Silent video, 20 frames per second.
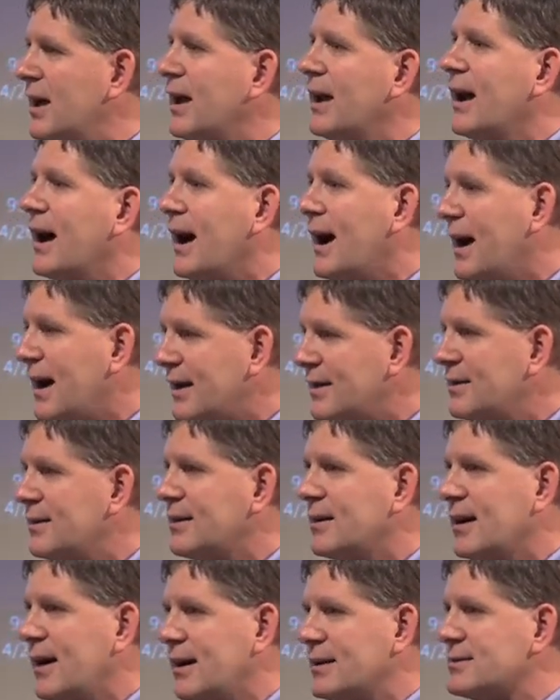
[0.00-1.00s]
An
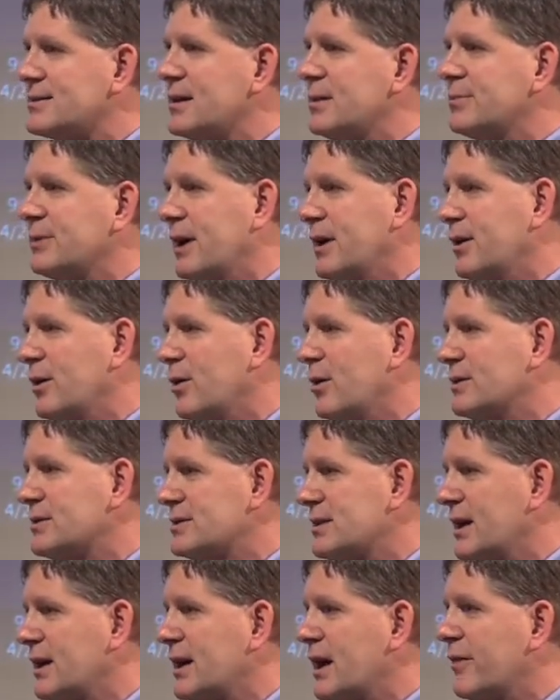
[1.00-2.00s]
odd concept, I know, in
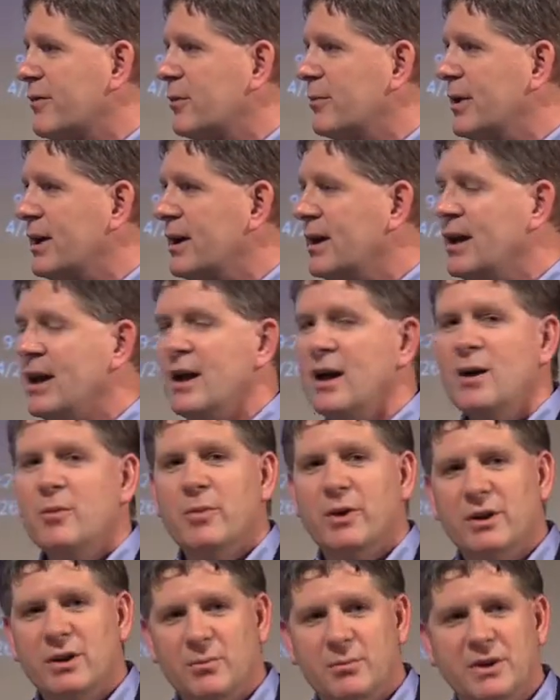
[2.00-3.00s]
state government,
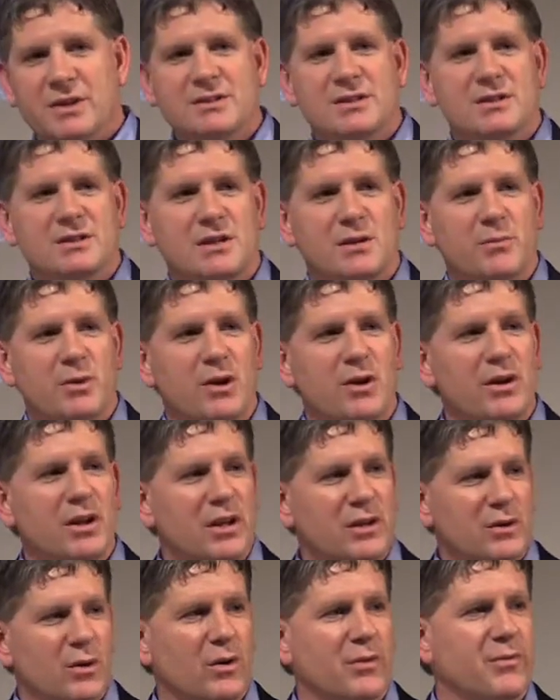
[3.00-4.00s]
but in the business
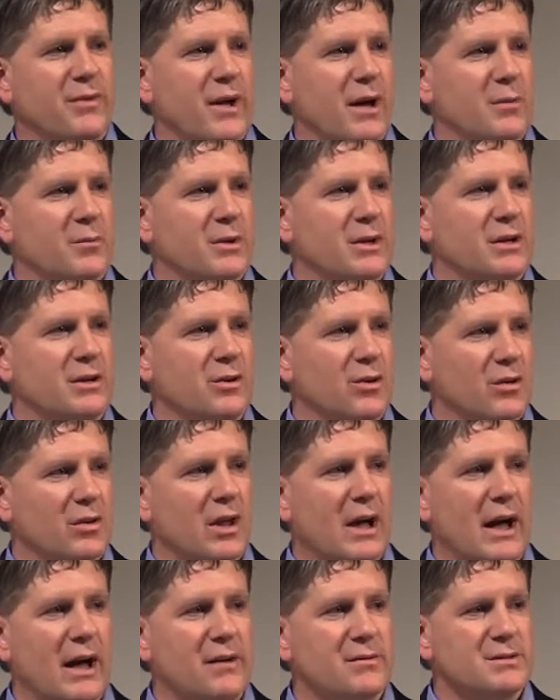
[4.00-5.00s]
community, in your family, in your
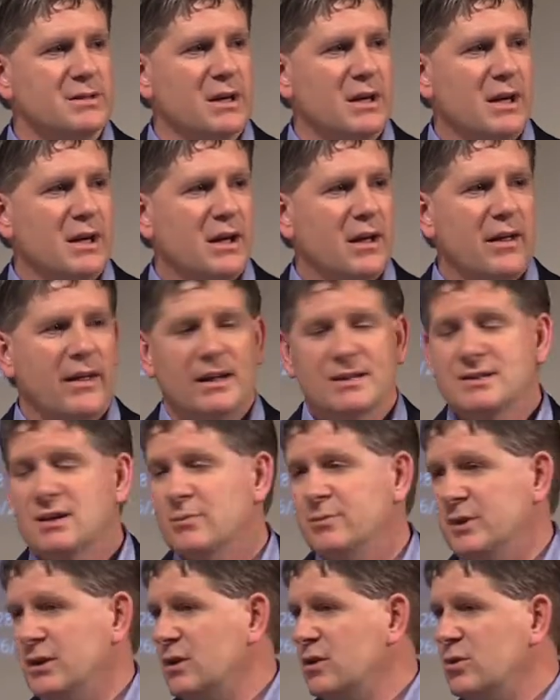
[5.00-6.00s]
lives, that's
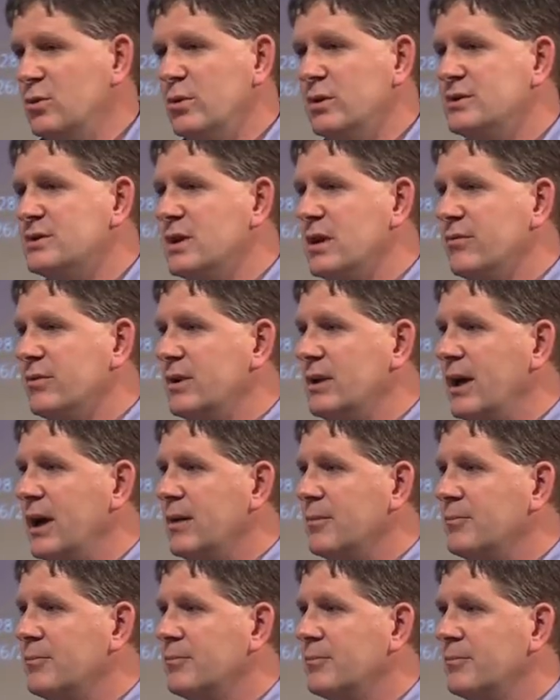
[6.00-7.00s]
something you do each and every
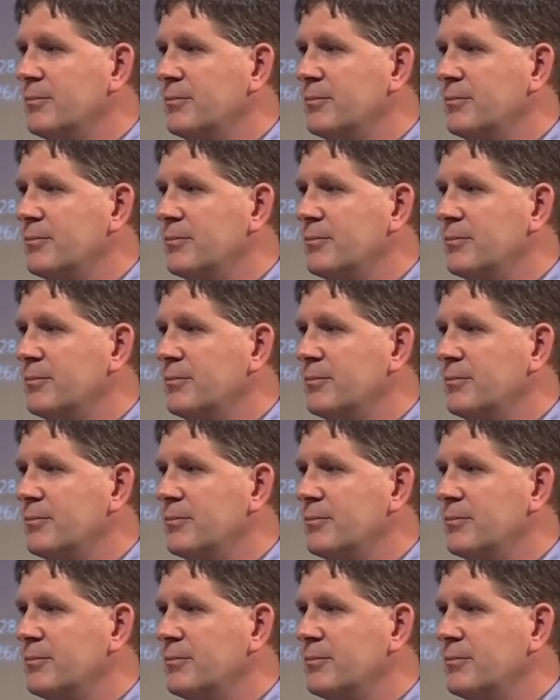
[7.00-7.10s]
day.